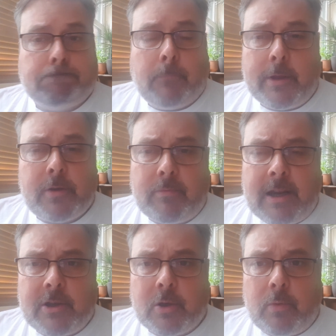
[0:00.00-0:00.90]
Well, you don't
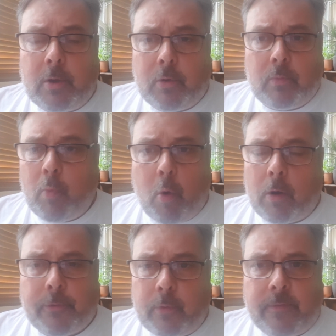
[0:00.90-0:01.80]
need to. You can
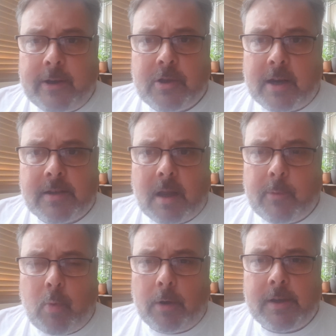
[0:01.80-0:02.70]
walk through the village anytime
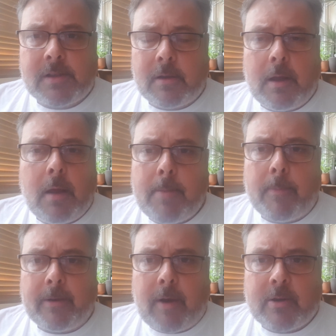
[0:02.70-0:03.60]
you want. It's a
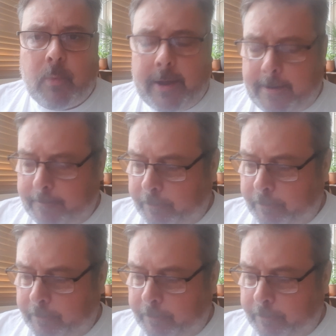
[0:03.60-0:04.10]
public right of way.